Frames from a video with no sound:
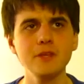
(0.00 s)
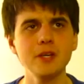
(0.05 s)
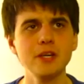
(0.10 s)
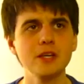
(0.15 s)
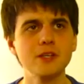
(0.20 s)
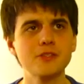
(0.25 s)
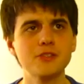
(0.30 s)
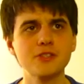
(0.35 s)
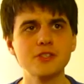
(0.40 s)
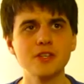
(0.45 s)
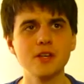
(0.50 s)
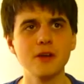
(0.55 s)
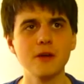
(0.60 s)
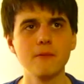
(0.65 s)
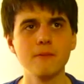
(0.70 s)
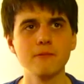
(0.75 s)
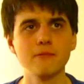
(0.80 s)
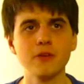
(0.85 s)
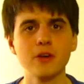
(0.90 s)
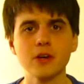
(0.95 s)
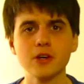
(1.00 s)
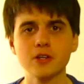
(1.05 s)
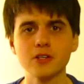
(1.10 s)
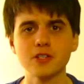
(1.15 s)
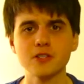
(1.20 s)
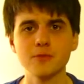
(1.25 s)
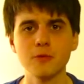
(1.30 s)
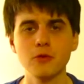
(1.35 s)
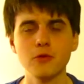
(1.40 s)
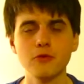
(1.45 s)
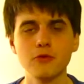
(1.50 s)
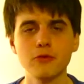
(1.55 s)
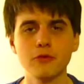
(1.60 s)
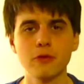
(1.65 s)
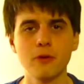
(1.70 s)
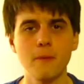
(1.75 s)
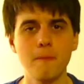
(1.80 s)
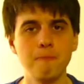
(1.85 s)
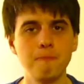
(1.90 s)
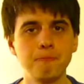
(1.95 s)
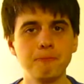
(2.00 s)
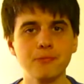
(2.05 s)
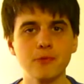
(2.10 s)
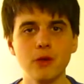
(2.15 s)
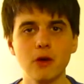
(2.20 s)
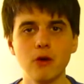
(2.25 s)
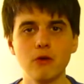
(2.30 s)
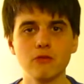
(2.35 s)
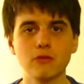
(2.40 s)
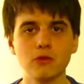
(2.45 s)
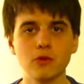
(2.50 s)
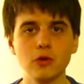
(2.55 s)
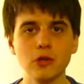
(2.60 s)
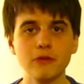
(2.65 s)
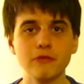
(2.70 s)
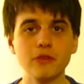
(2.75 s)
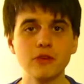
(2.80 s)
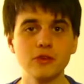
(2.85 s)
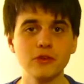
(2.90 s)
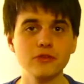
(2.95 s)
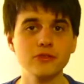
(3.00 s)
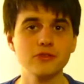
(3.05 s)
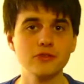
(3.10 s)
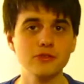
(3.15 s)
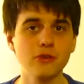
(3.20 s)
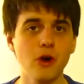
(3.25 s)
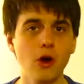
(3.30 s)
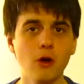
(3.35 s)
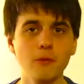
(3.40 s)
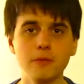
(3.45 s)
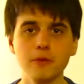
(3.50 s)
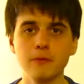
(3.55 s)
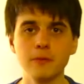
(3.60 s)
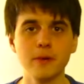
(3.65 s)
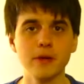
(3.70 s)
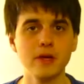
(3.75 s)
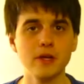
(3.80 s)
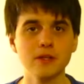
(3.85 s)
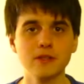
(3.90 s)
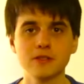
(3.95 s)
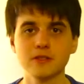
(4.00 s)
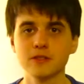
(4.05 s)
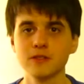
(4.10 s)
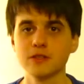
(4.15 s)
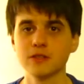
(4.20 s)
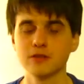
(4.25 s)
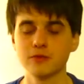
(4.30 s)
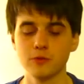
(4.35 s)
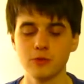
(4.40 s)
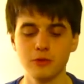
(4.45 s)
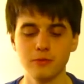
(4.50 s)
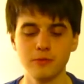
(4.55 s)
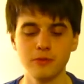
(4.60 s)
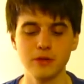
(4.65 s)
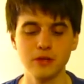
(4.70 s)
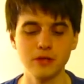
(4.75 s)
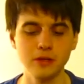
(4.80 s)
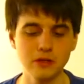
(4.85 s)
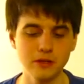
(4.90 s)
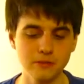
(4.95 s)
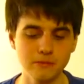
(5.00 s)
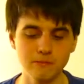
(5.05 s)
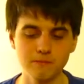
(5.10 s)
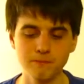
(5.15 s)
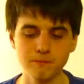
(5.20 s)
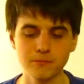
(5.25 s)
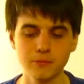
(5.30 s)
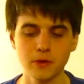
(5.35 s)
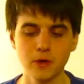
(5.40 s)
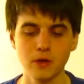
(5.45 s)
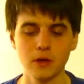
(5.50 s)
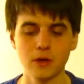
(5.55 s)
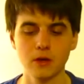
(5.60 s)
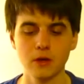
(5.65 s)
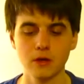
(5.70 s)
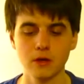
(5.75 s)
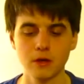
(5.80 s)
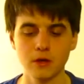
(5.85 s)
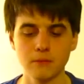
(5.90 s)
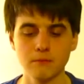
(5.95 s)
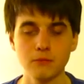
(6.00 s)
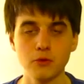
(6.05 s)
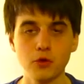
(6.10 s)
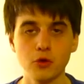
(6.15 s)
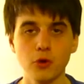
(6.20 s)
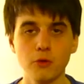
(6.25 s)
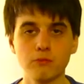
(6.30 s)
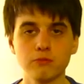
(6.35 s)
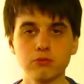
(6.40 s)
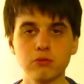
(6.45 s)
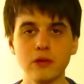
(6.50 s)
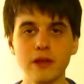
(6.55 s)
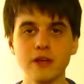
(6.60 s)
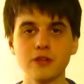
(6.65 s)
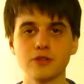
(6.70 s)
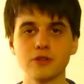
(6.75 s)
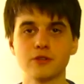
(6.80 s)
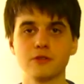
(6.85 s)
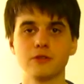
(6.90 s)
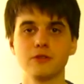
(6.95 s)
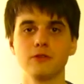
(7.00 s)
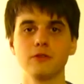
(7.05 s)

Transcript: It's very smooth overall. If you're used to hoppy beers, this will be pure pleasure to